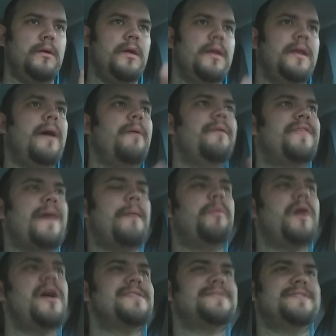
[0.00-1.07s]
Now, if that
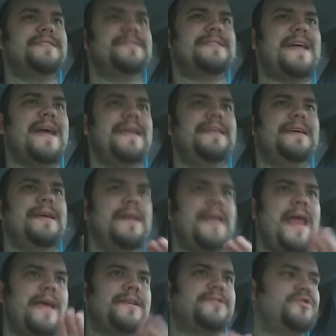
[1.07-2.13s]
person is standing
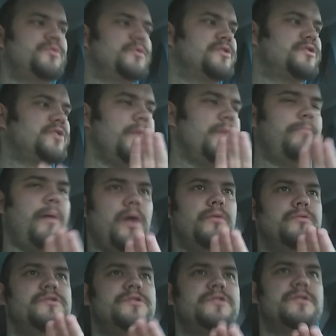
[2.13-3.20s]
next to a
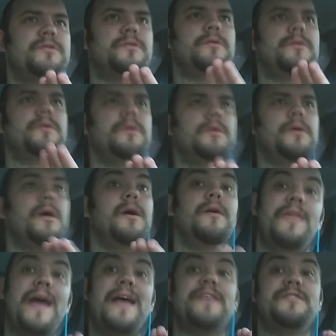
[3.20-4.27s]
signpost,
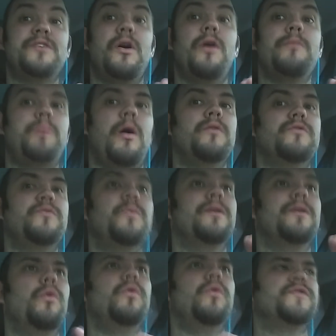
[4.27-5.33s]
that signpost
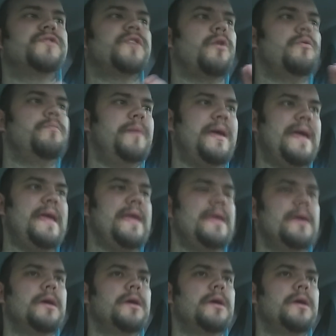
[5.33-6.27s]
will also be